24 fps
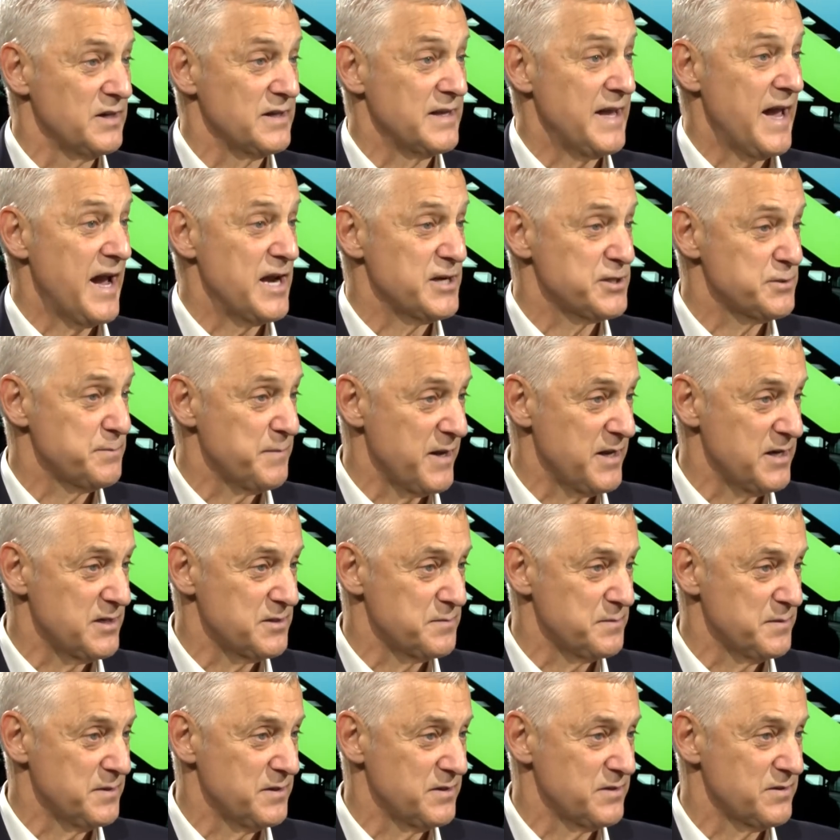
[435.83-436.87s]
cash
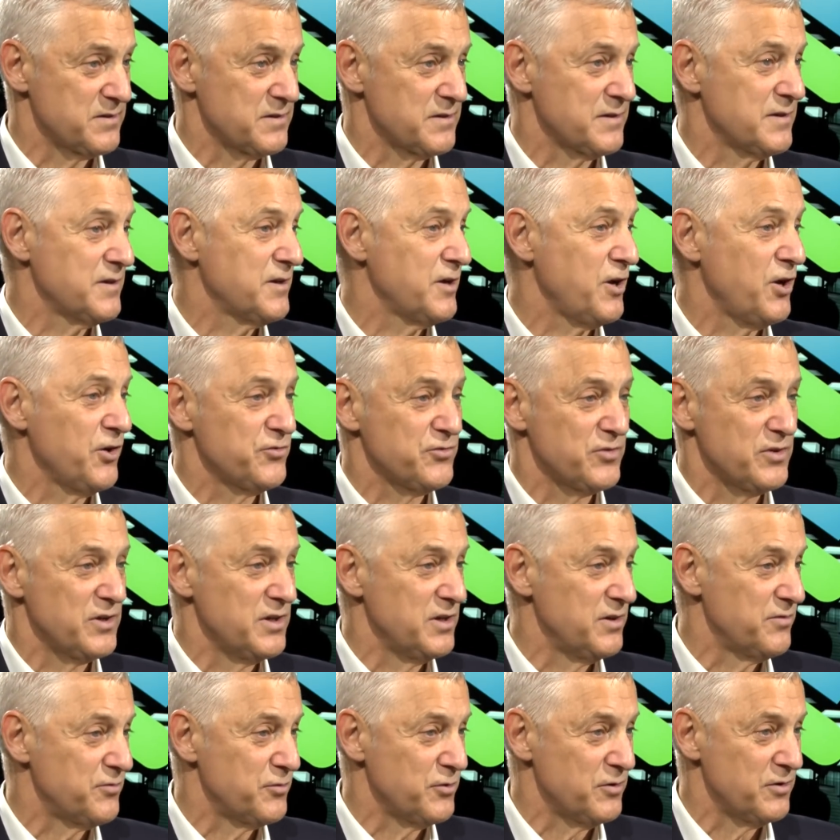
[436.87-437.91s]
management,
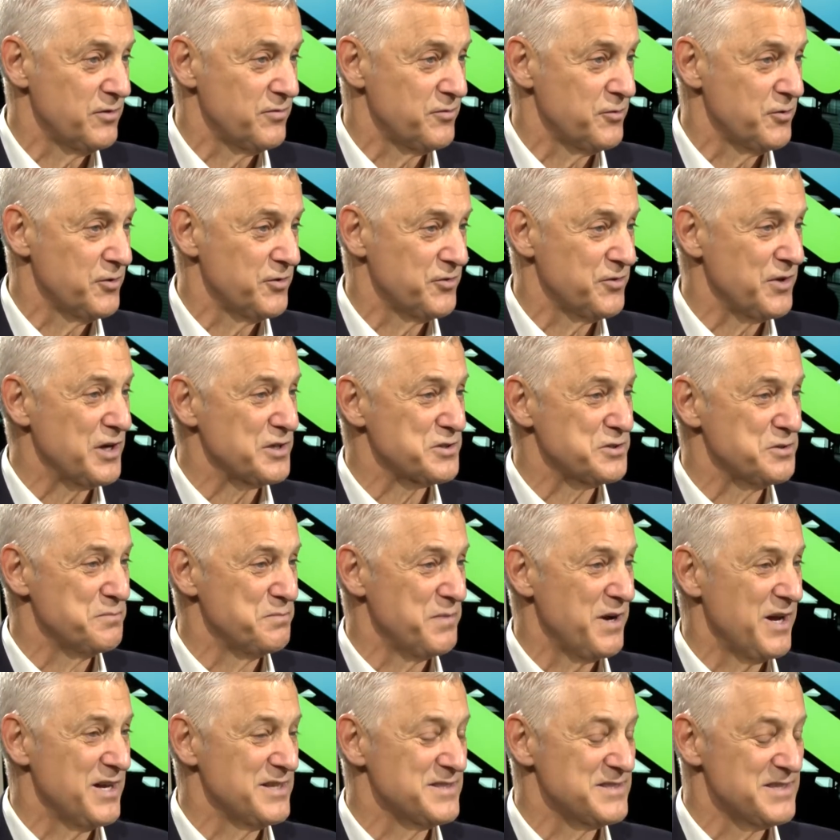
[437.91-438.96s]
custody for stocks and
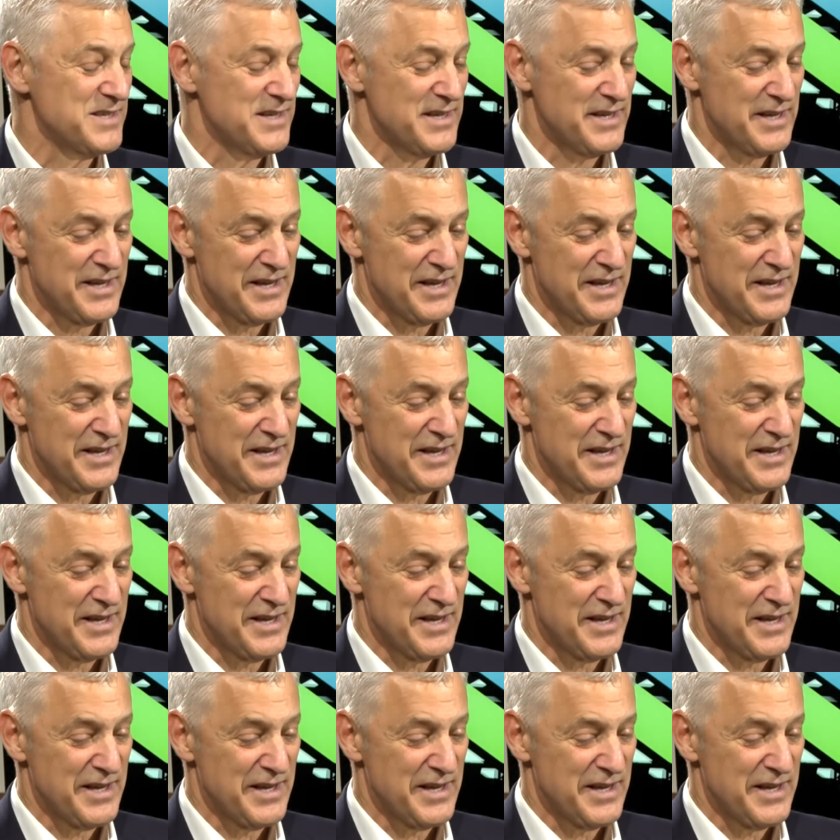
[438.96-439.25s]
bonds,